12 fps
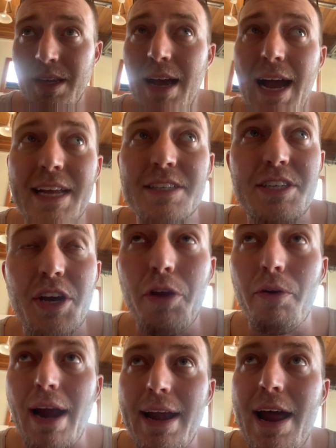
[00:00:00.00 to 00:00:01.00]
I can tell
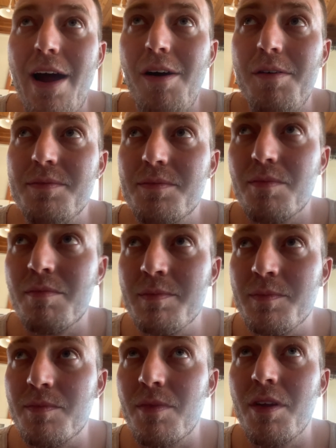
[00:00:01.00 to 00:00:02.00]
you right now,
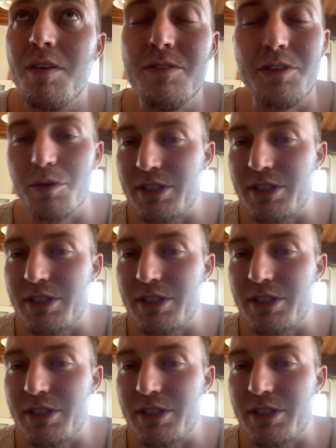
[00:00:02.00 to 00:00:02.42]
don't